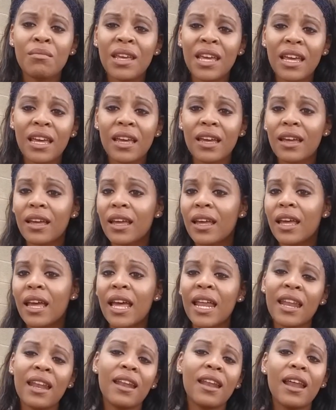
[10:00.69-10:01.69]
me,
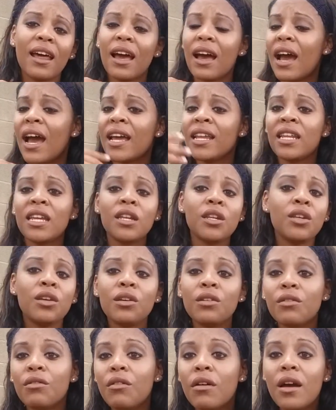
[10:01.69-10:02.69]
and I need
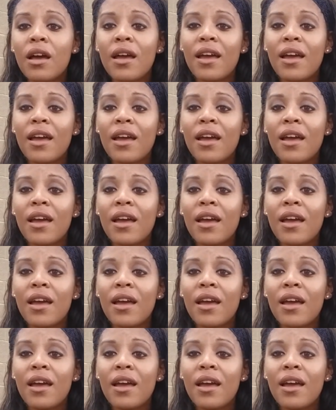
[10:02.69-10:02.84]
you.